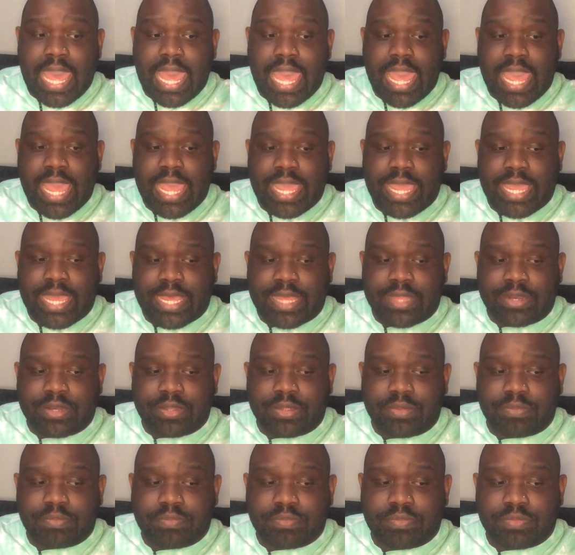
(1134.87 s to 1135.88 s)

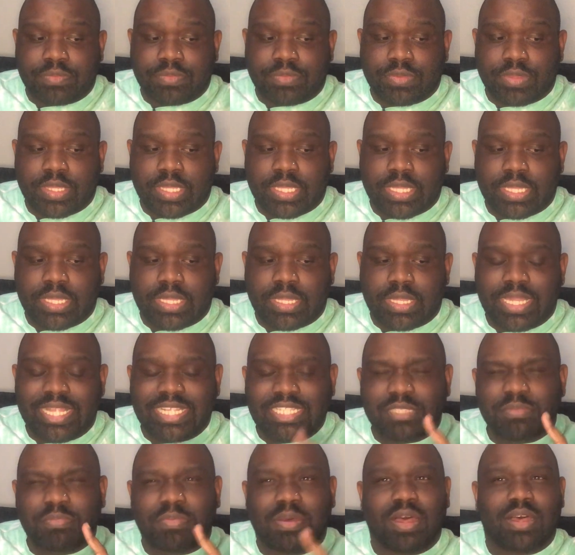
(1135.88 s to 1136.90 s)
And
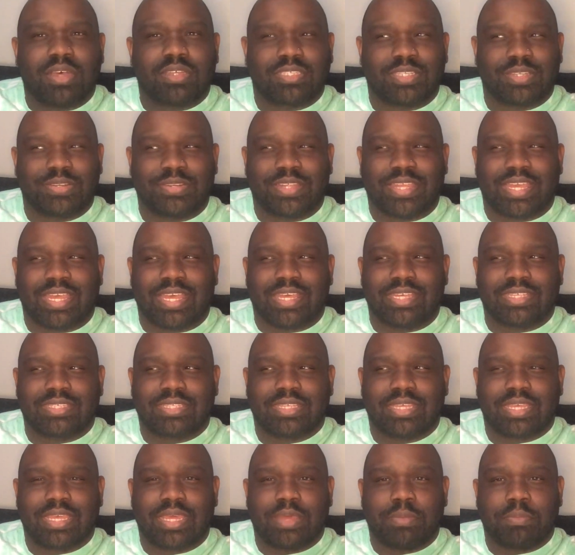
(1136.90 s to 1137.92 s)
let's pause here, you guys,
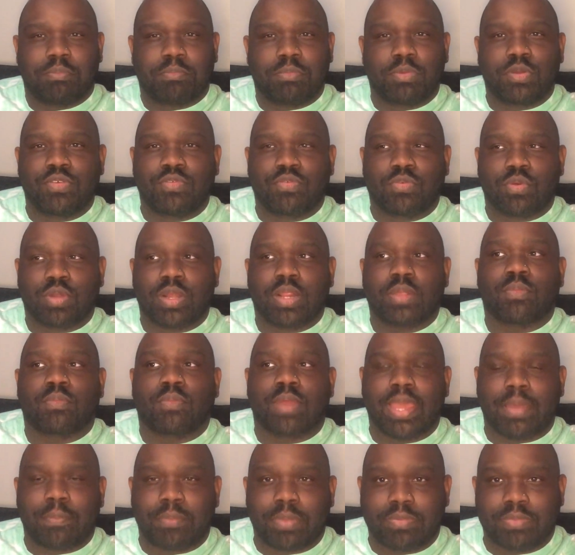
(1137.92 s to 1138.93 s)
and move forward and
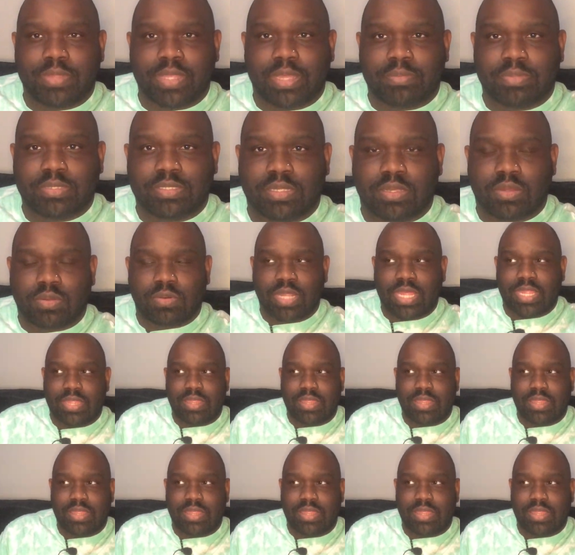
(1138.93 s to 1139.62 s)
wrap up the episode, I